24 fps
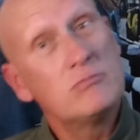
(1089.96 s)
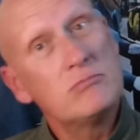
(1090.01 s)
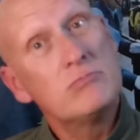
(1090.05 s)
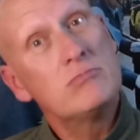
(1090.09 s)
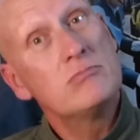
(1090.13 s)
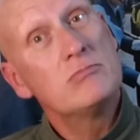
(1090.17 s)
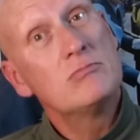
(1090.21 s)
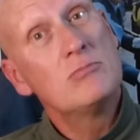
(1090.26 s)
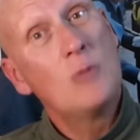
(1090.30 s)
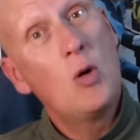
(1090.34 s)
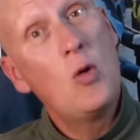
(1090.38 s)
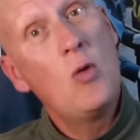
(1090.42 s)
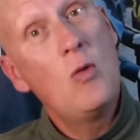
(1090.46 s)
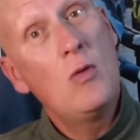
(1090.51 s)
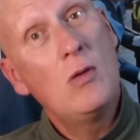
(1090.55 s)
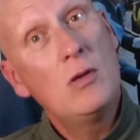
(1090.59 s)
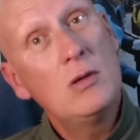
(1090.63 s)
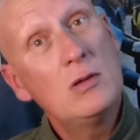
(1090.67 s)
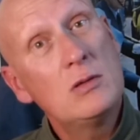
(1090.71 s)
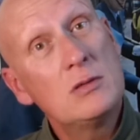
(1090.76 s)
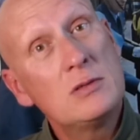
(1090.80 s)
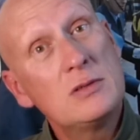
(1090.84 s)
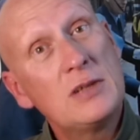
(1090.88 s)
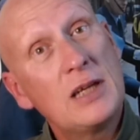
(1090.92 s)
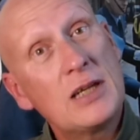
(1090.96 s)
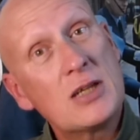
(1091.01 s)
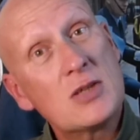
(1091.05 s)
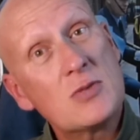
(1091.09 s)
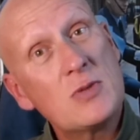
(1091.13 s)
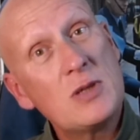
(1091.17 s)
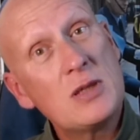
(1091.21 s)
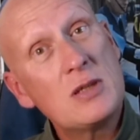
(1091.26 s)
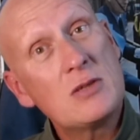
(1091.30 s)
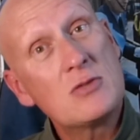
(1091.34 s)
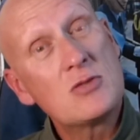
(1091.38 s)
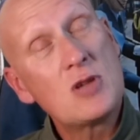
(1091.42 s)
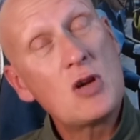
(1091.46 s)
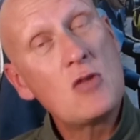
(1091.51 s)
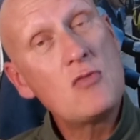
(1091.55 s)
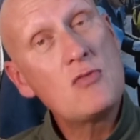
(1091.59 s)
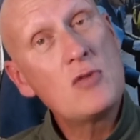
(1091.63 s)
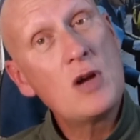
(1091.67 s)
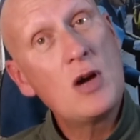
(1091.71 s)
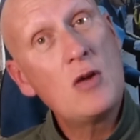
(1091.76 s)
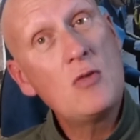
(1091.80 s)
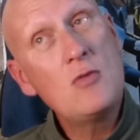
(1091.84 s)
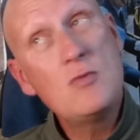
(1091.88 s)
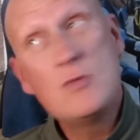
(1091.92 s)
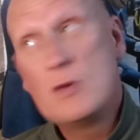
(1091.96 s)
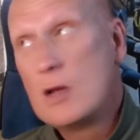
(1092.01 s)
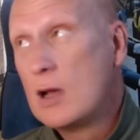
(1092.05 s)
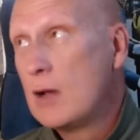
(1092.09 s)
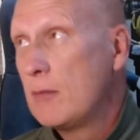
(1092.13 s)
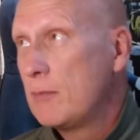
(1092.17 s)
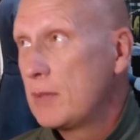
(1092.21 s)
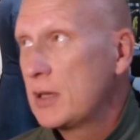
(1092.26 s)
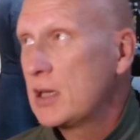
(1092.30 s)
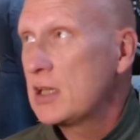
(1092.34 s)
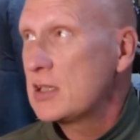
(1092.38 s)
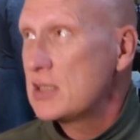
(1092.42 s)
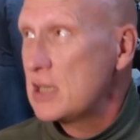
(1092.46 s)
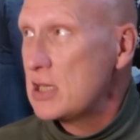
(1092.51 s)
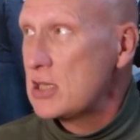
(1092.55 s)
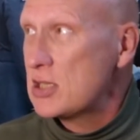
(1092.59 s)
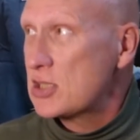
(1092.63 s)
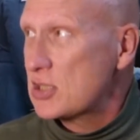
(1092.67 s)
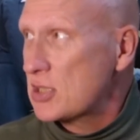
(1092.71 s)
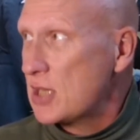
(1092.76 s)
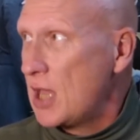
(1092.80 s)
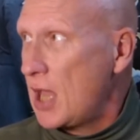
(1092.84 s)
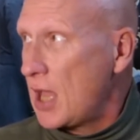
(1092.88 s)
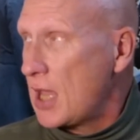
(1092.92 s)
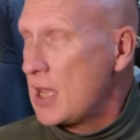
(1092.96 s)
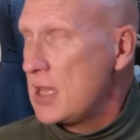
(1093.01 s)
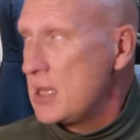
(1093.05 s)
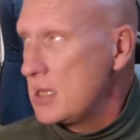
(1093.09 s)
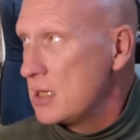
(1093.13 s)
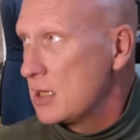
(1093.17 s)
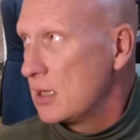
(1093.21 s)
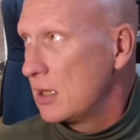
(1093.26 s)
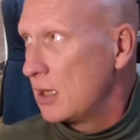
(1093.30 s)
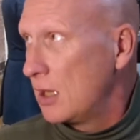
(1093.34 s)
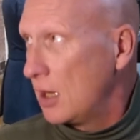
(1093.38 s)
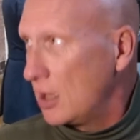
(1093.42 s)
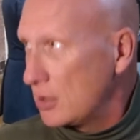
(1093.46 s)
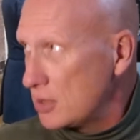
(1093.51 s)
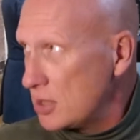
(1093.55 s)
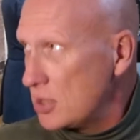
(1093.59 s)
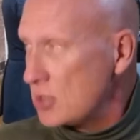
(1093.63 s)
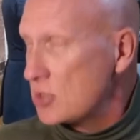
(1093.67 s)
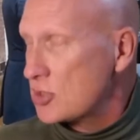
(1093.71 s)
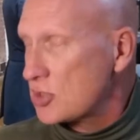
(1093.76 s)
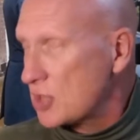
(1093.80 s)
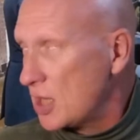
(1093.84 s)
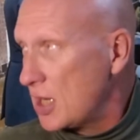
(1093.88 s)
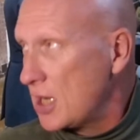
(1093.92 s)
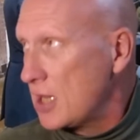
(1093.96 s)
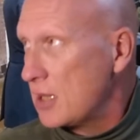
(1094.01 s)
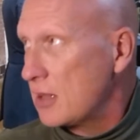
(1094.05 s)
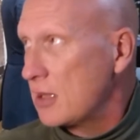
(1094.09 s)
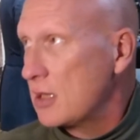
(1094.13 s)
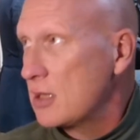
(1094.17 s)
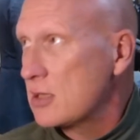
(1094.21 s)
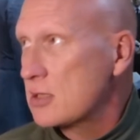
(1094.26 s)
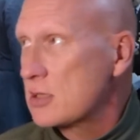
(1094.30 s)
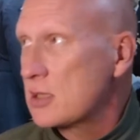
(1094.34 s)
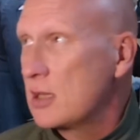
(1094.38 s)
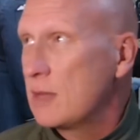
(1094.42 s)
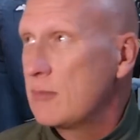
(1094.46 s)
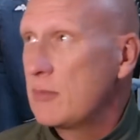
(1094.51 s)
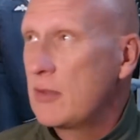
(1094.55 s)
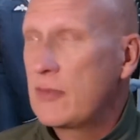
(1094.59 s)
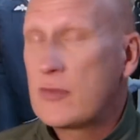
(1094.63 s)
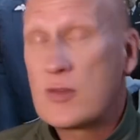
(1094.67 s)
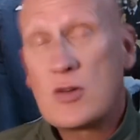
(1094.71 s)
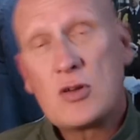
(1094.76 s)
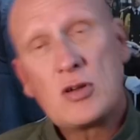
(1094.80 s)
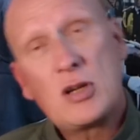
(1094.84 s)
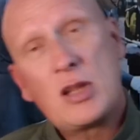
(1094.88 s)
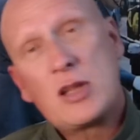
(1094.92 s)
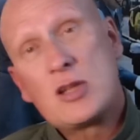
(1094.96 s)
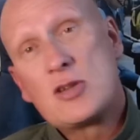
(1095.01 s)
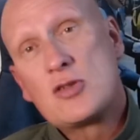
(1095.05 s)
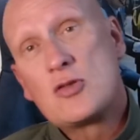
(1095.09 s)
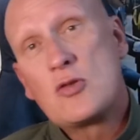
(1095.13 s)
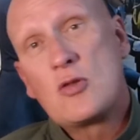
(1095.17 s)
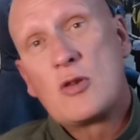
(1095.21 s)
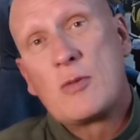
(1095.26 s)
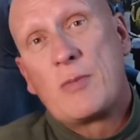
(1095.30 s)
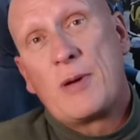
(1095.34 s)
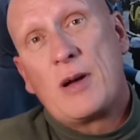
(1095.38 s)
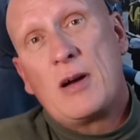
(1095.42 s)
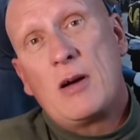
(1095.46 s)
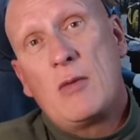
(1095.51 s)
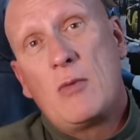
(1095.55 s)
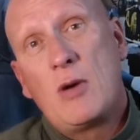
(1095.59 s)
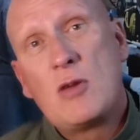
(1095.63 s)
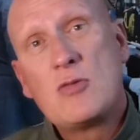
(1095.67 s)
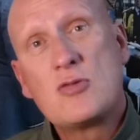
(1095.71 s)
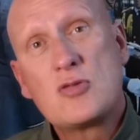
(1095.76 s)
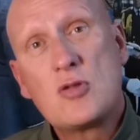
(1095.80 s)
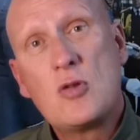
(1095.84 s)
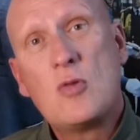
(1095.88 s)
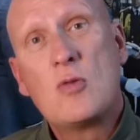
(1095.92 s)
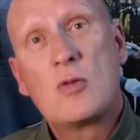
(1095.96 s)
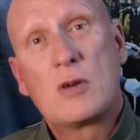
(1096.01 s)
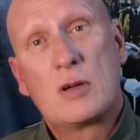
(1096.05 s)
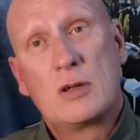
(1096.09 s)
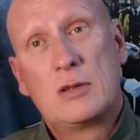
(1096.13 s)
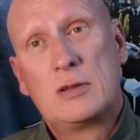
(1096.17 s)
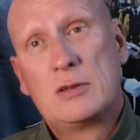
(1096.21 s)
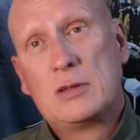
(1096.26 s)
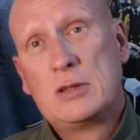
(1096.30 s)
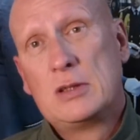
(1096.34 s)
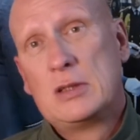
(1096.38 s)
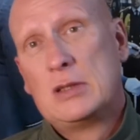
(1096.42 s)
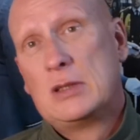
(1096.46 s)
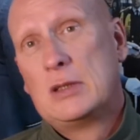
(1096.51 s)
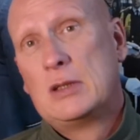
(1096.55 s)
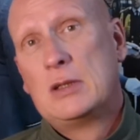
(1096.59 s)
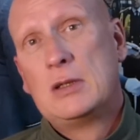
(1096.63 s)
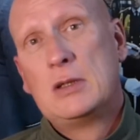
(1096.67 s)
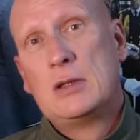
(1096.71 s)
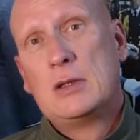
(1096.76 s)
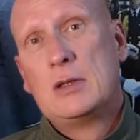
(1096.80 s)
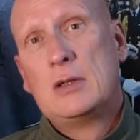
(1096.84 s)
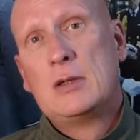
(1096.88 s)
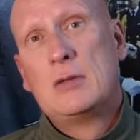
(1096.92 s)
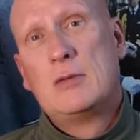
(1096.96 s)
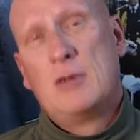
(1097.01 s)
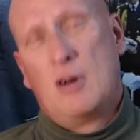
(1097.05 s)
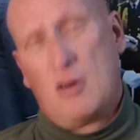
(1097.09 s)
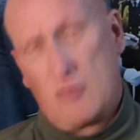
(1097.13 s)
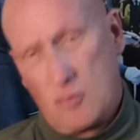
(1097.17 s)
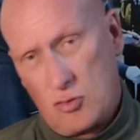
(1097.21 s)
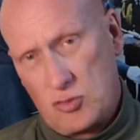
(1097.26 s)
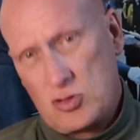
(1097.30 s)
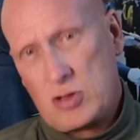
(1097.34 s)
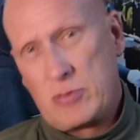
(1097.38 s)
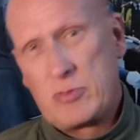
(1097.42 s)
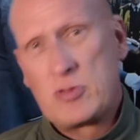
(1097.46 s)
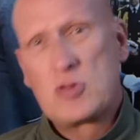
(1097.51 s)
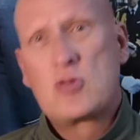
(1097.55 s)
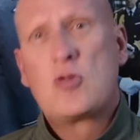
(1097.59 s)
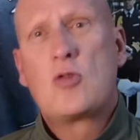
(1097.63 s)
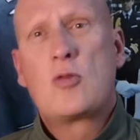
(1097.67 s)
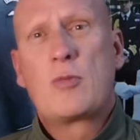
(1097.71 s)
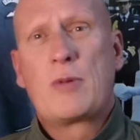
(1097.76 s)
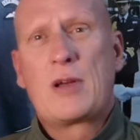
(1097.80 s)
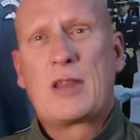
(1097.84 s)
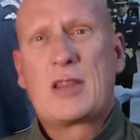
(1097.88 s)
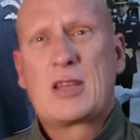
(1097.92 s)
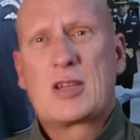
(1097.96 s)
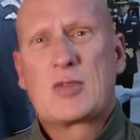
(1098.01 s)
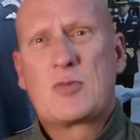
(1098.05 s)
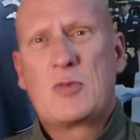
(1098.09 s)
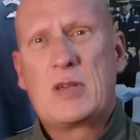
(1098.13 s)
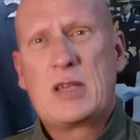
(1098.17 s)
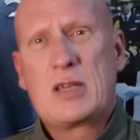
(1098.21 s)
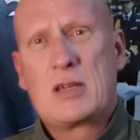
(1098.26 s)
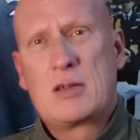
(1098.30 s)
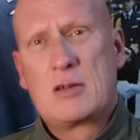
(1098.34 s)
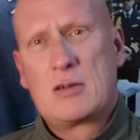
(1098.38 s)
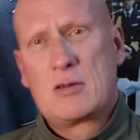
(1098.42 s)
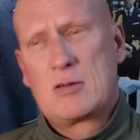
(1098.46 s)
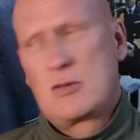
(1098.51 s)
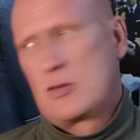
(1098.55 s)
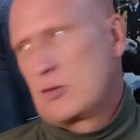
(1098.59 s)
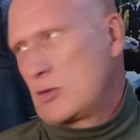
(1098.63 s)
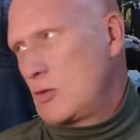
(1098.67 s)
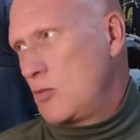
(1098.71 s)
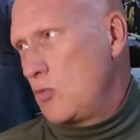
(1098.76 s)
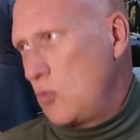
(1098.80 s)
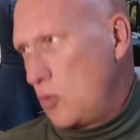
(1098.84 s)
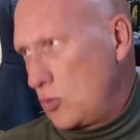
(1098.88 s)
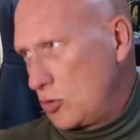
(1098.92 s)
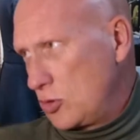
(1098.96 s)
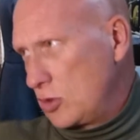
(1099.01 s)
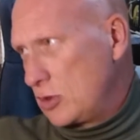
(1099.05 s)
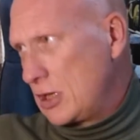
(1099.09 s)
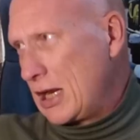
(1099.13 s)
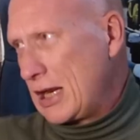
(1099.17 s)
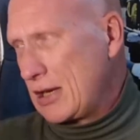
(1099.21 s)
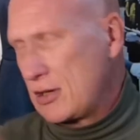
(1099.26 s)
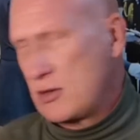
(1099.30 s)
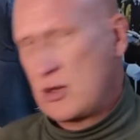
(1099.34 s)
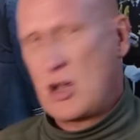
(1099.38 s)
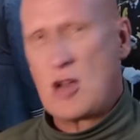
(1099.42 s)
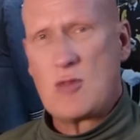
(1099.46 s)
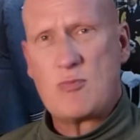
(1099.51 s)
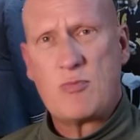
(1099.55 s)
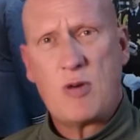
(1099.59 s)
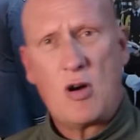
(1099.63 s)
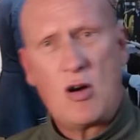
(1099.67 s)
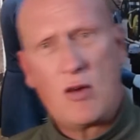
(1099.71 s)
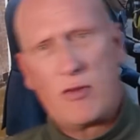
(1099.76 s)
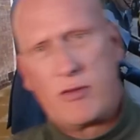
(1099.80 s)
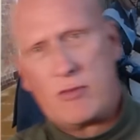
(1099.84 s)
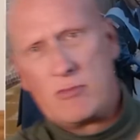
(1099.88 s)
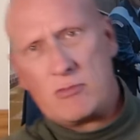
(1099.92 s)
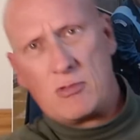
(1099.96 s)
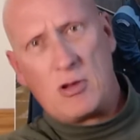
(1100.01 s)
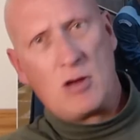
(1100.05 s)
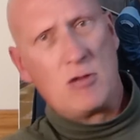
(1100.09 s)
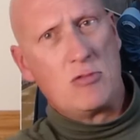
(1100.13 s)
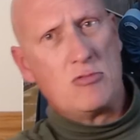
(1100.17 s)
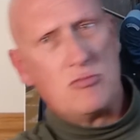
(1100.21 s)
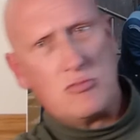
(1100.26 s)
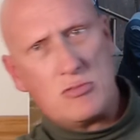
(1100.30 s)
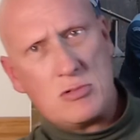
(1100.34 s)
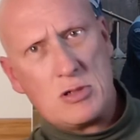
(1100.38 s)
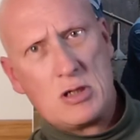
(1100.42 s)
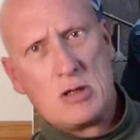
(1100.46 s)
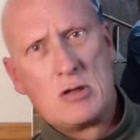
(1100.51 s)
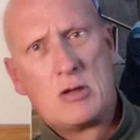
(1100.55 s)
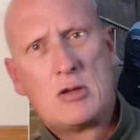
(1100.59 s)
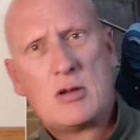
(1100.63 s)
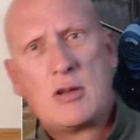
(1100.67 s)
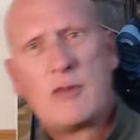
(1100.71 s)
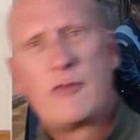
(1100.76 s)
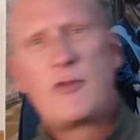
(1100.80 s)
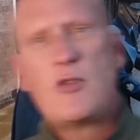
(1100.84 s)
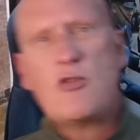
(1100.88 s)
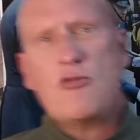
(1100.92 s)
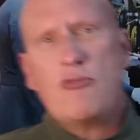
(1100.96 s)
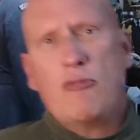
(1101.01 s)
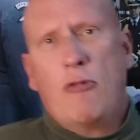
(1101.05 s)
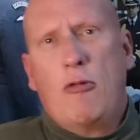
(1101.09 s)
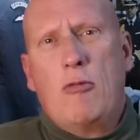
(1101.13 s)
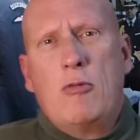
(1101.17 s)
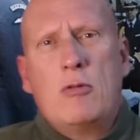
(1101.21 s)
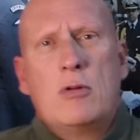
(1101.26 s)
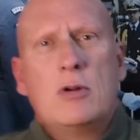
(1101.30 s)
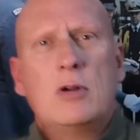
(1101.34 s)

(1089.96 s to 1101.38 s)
more next week, don't know. But I did say that if I've got nothing to talk about, I won't talk. Well, I've got something to talk about this week, because I've wandered down Towpath and funeral.